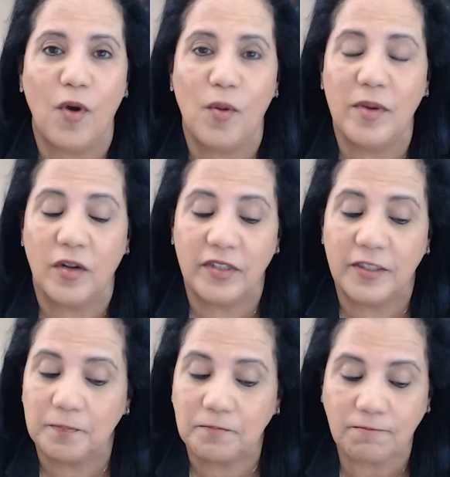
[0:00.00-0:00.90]
moment of
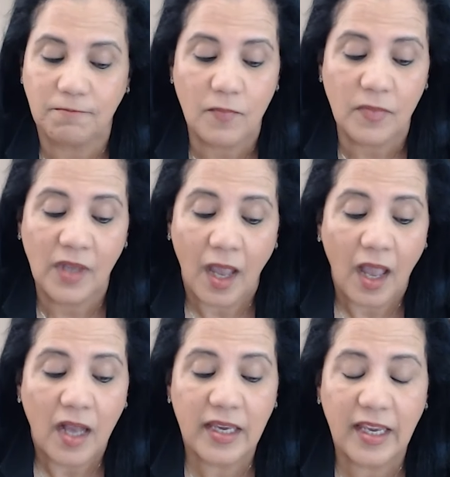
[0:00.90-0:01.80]
it.
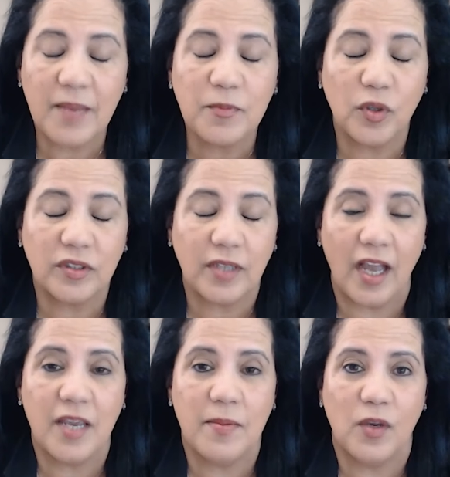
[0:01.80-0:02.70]
It came to a
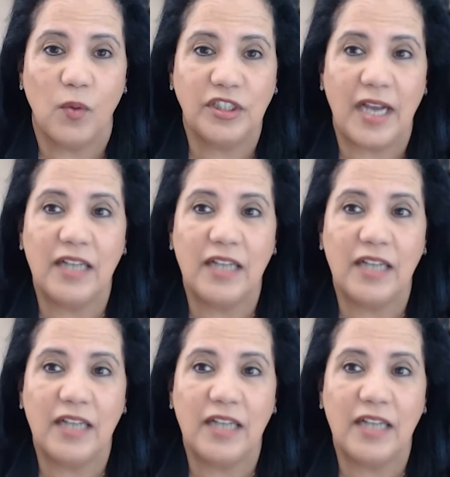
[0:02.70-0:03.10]
time in which I